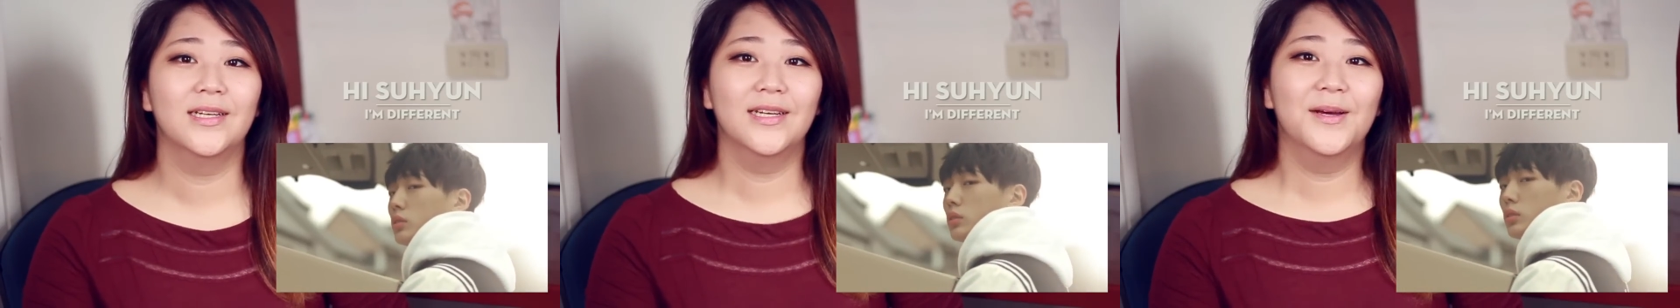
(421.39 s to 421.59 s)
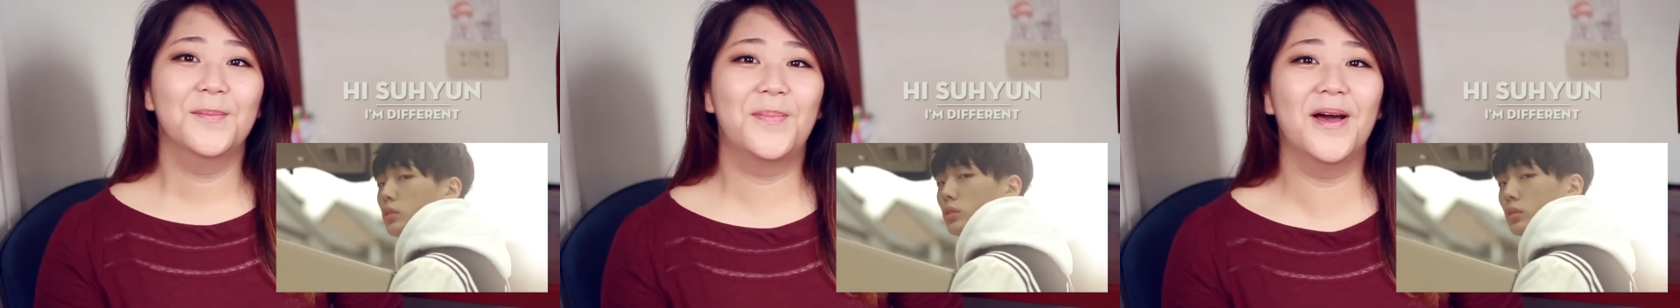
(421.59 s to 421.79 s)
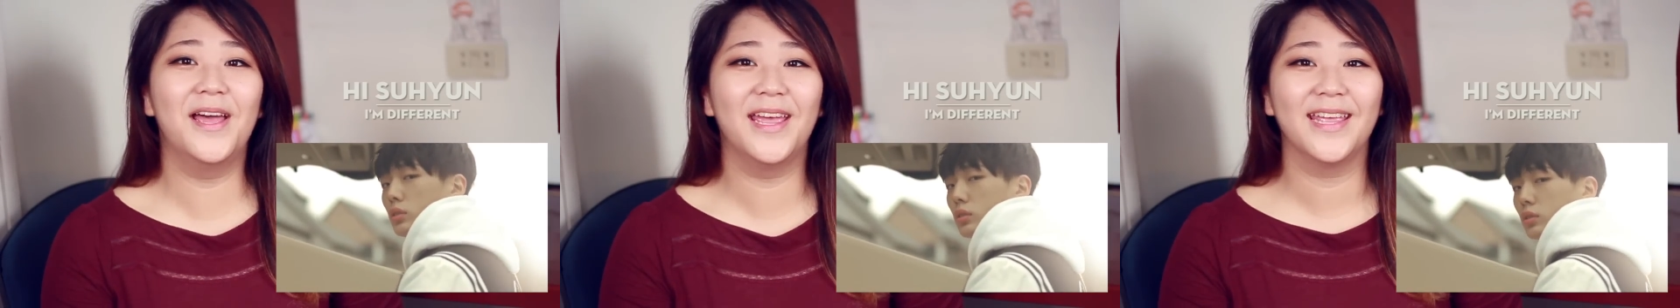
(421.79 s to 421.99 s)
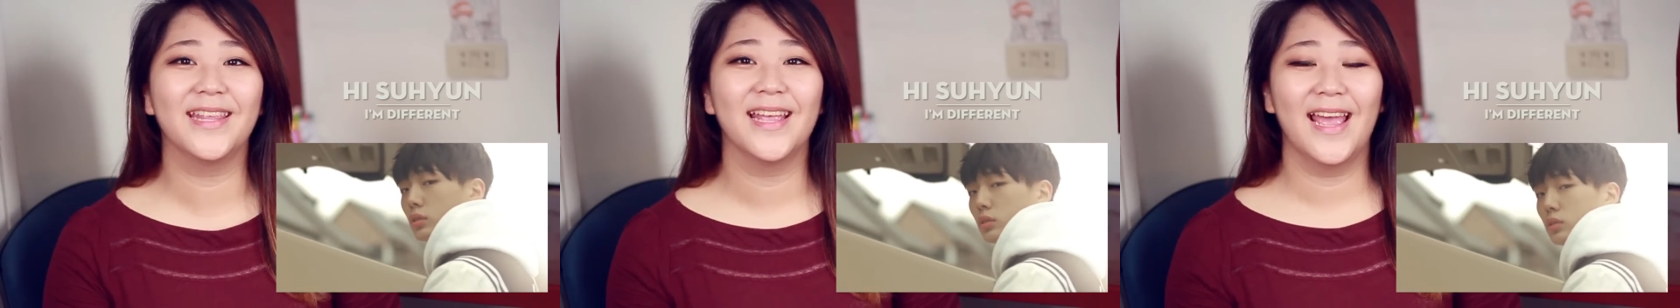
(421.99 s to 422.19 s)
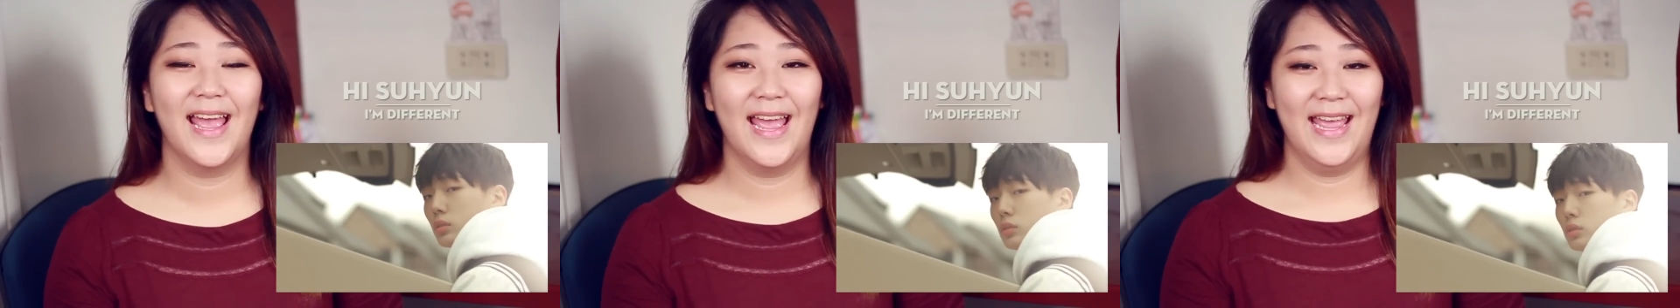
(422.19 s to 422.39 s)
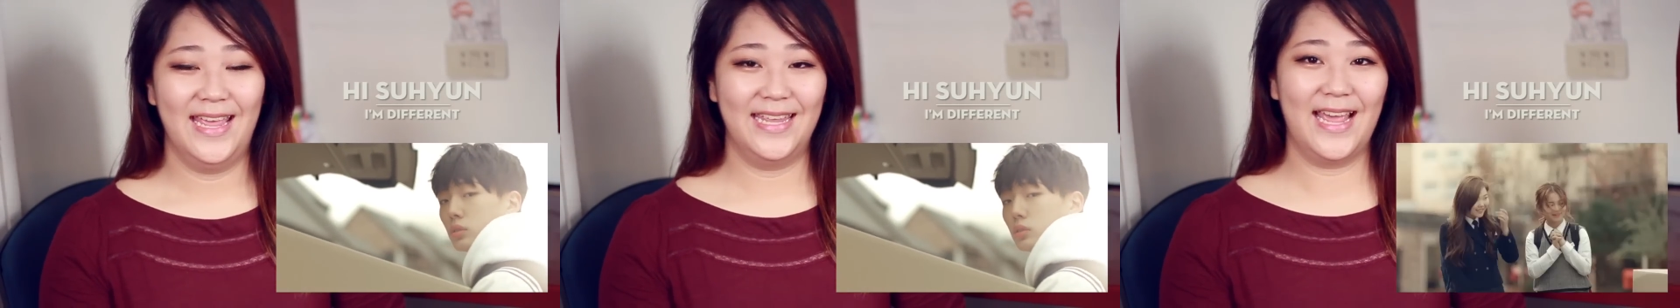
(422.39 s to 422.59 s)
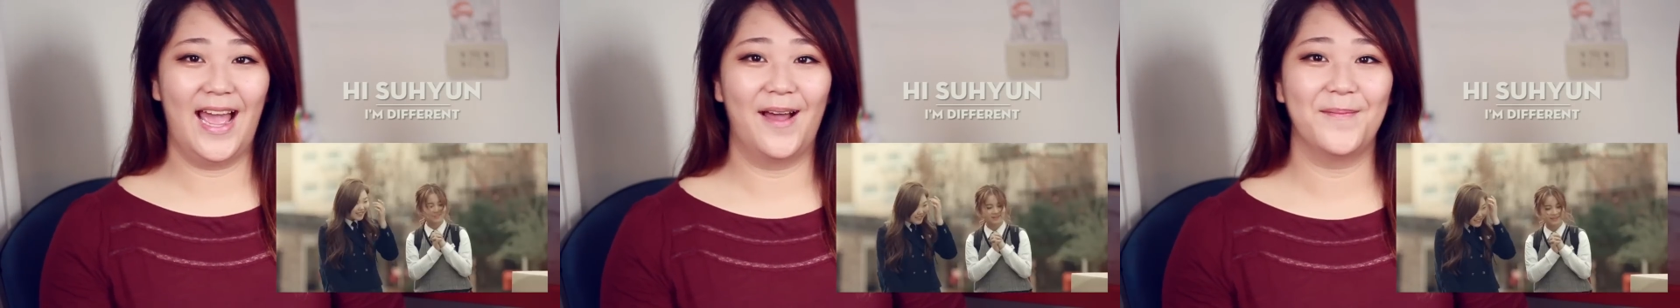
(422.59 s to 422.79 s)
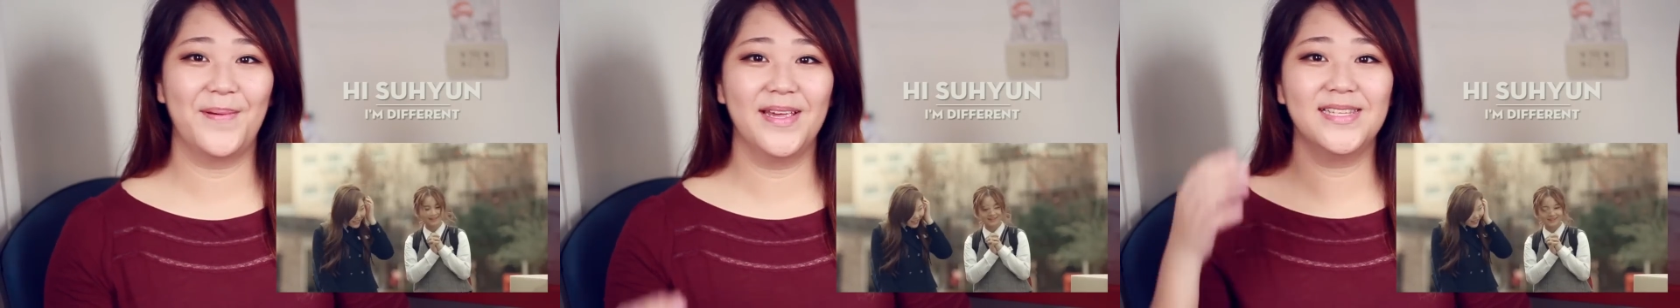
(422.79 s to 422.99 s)
But
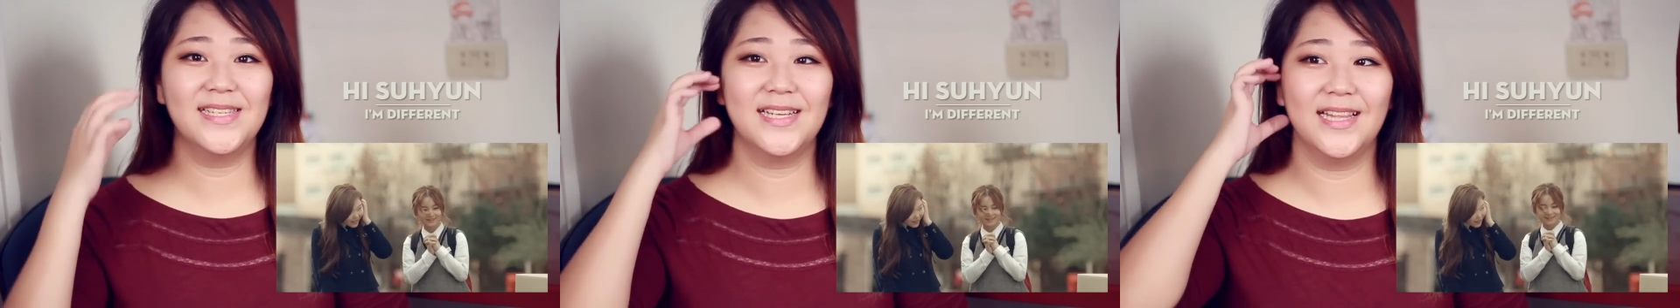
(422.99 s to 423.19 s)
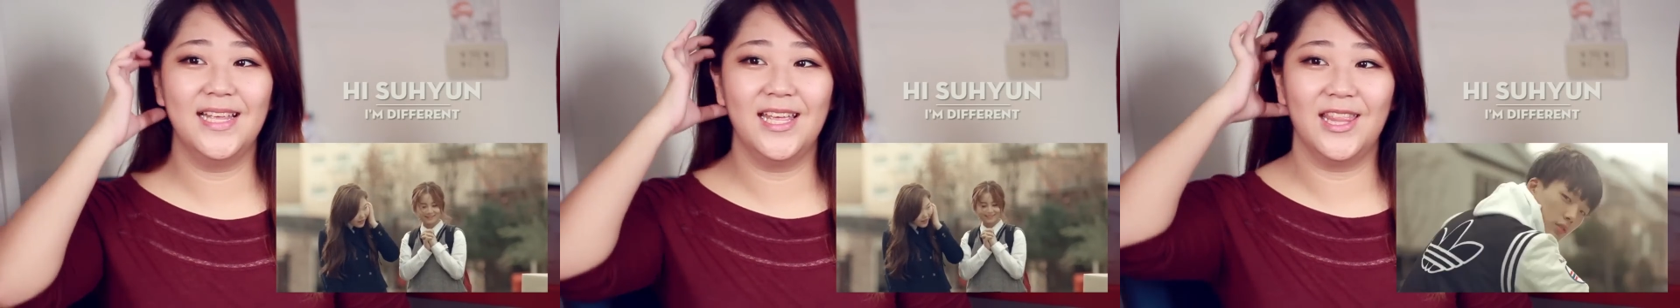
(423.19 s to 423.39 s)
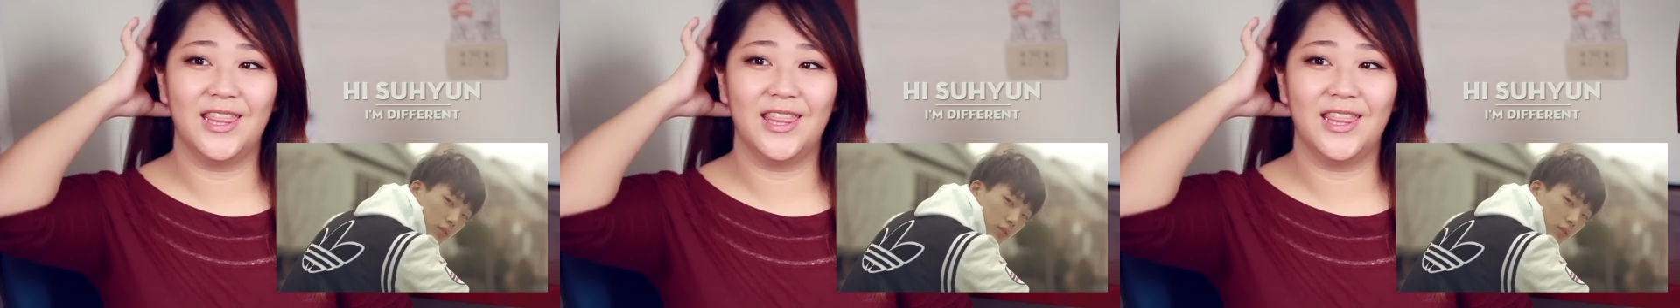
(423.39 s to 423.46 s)
yeah, basically